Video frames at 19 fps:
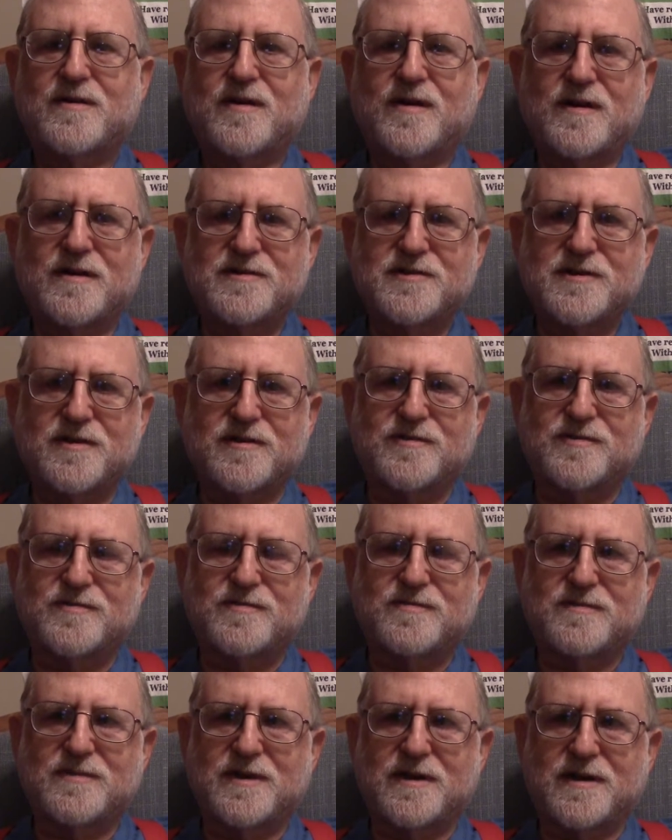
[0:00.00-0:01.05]
Also,
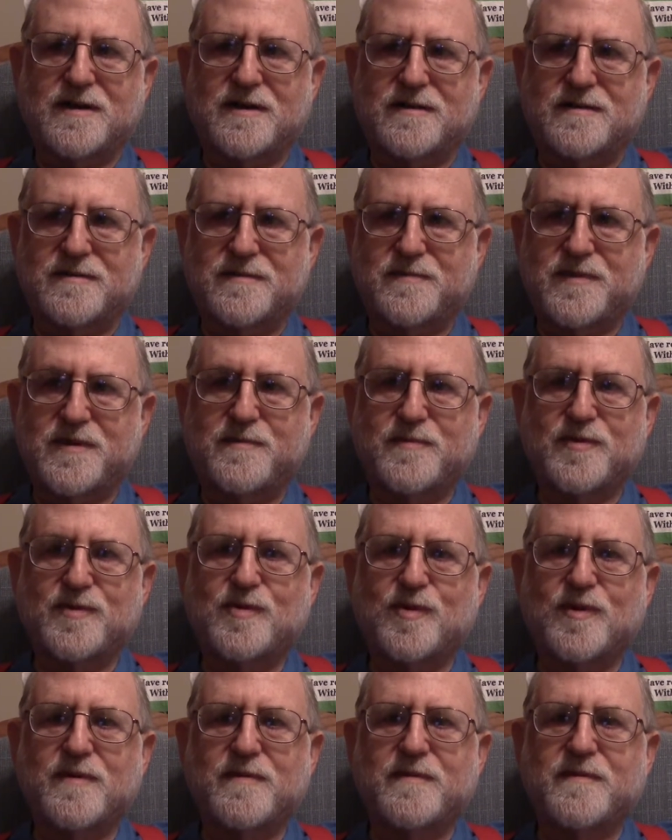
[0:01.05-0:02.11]
people
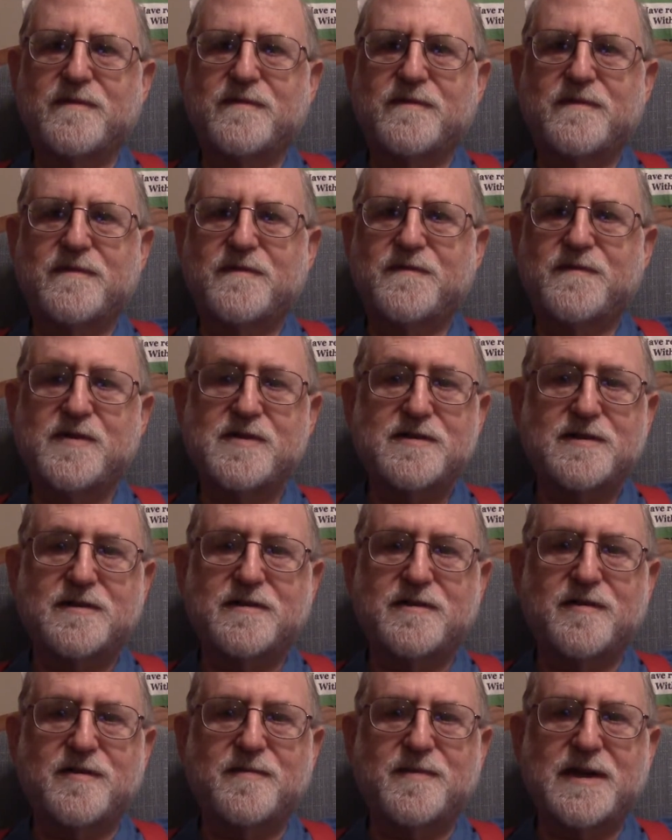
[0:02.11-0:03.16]
who are
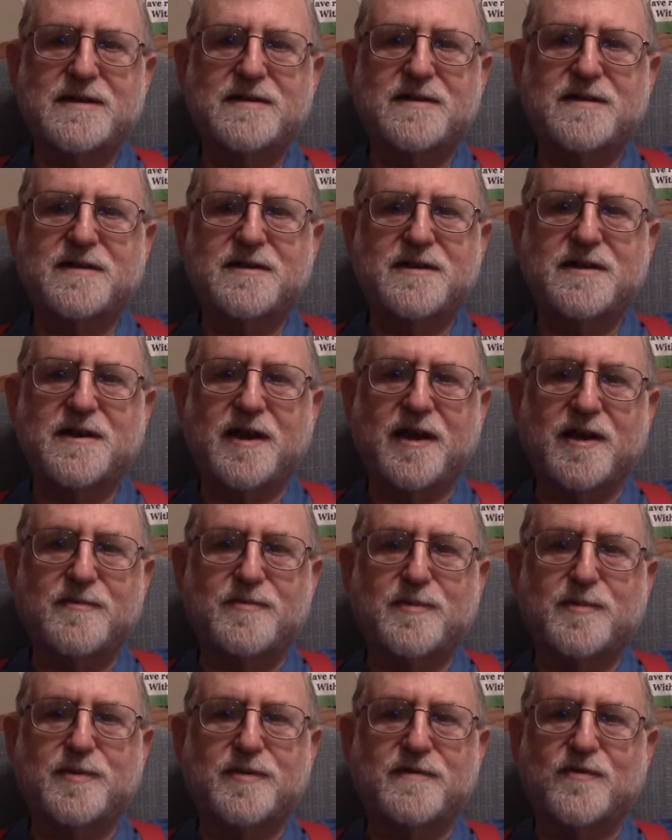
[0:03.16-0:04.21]
physically or mentally
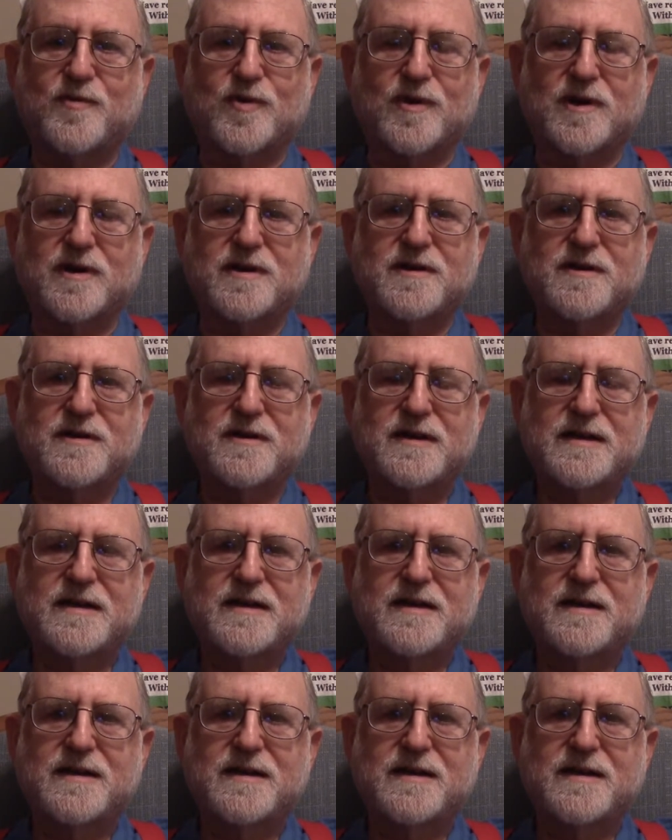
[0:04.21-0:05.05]
incapable of working,